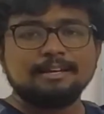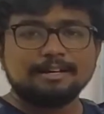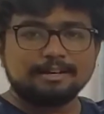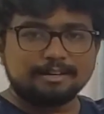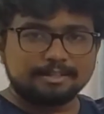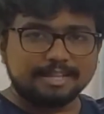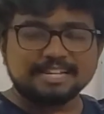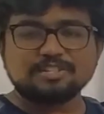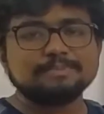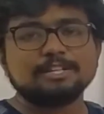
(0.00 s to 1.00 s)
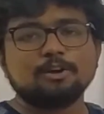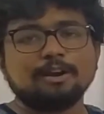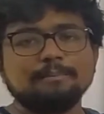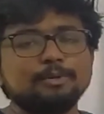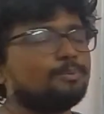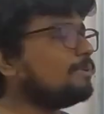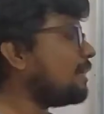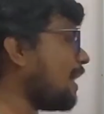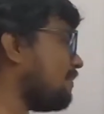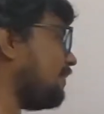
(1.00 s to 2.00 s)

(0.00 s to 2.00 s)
the items in column 2, and we